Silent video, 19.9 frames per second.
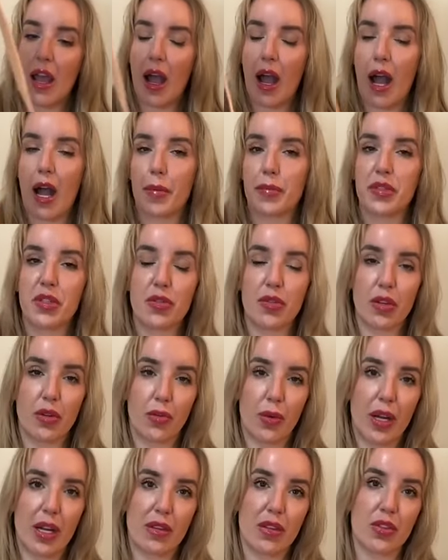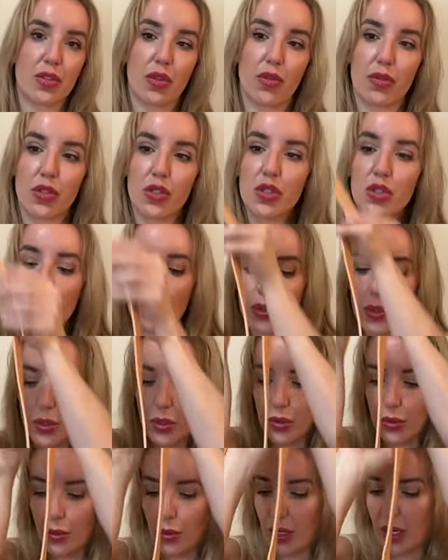um, so you can wear this over the
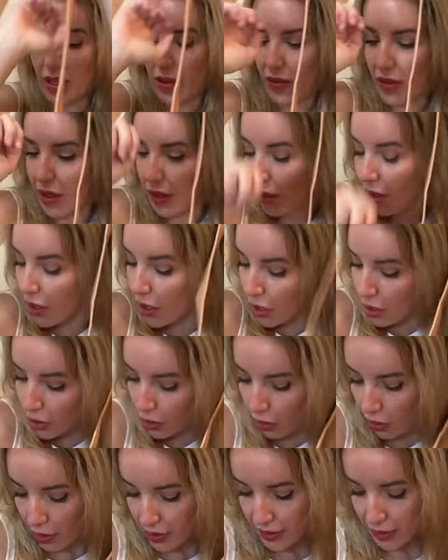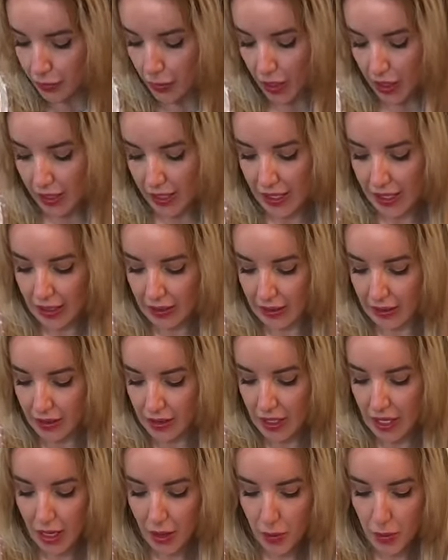shoulder or even crossbody. I
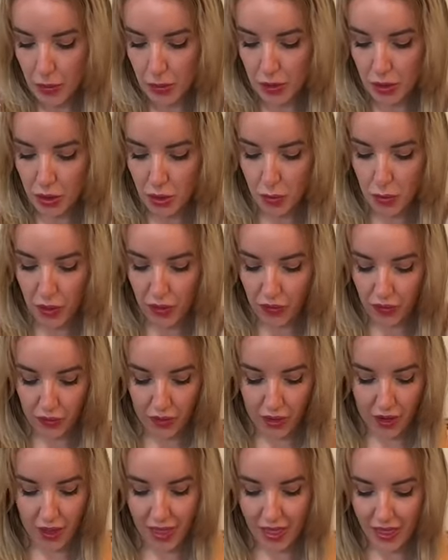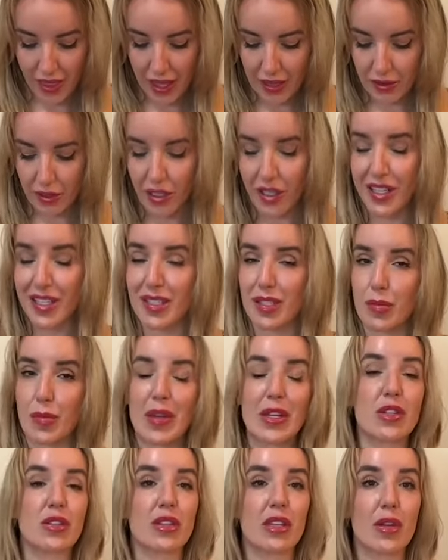like to prefer that look,
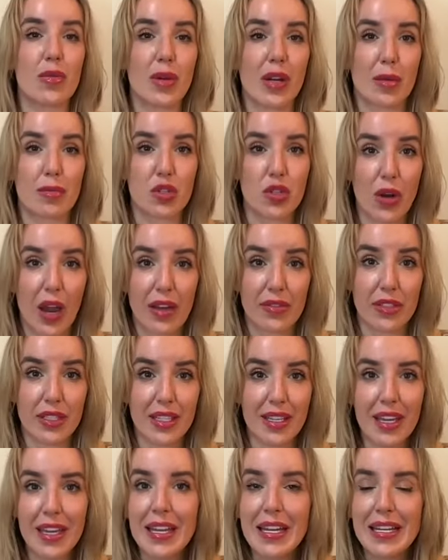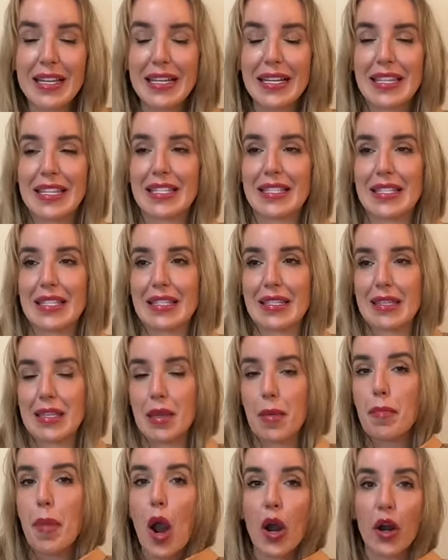especially when I'm traveling. This is the
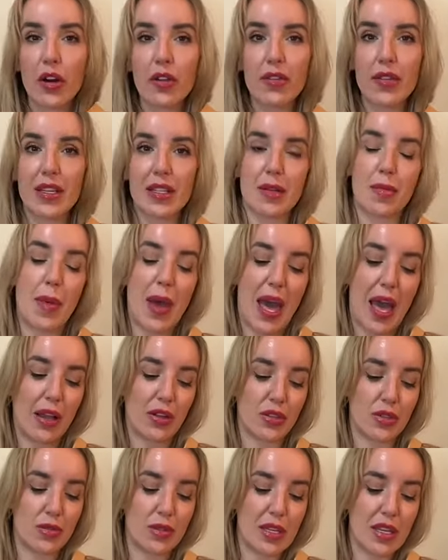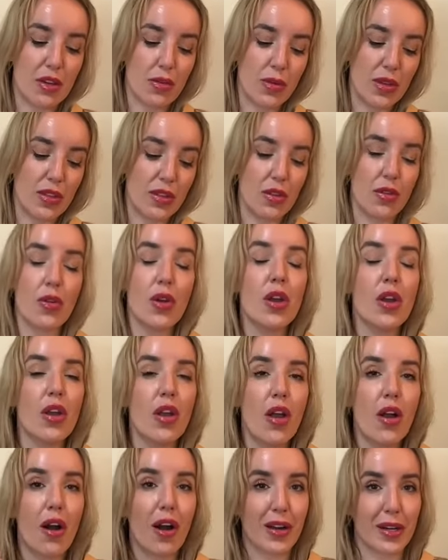perfect bag to take with you
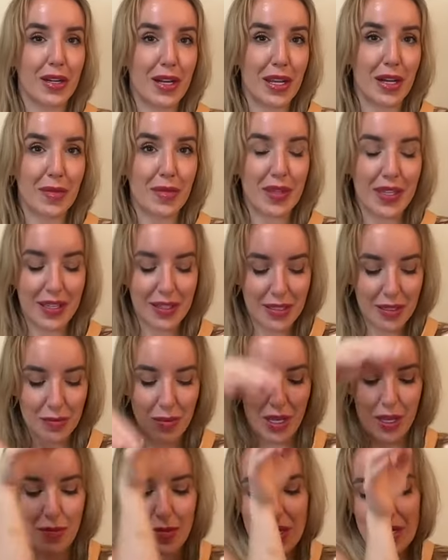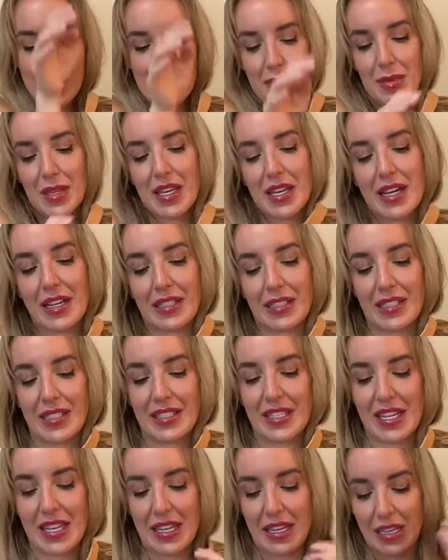on an airplane, in my opinion,
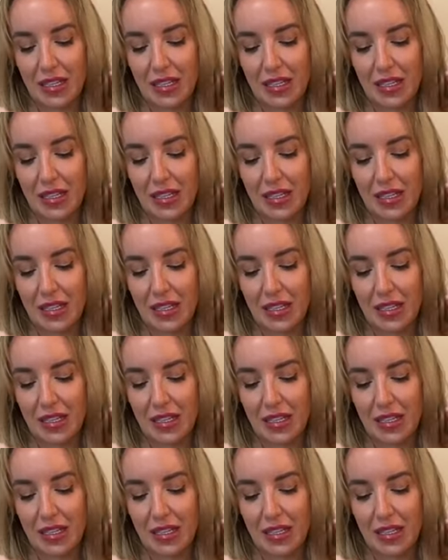because it